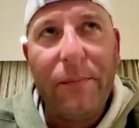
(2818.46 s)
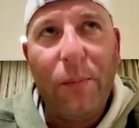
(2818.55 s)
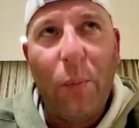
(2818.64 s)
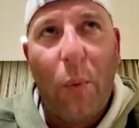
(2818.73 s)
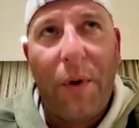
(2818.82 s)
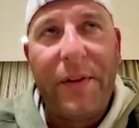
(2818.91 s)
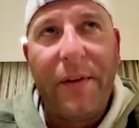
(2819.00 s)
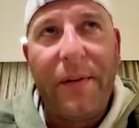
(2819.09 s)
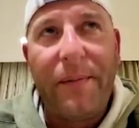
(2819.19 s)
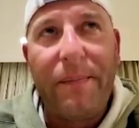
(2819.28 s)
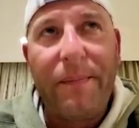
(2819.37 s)
want
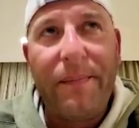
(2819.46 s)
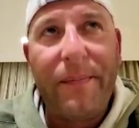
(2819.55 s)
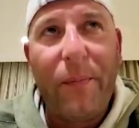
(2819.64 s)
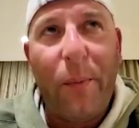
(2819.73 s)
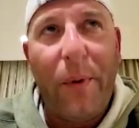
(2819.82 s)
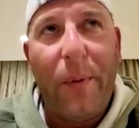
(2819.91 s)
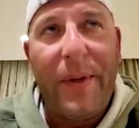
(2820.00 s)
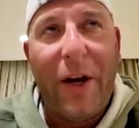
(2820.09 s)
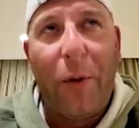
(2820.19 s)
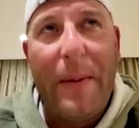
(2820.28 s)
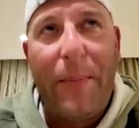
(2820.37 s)
to, we
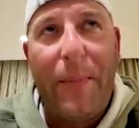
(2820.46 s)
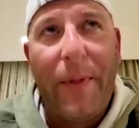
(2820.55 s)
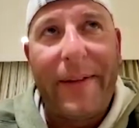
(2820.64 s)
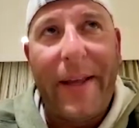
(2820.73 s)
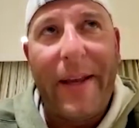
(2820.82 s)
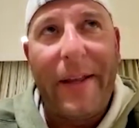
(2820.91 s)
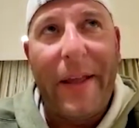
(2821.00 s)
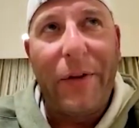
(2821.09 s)
tell people that they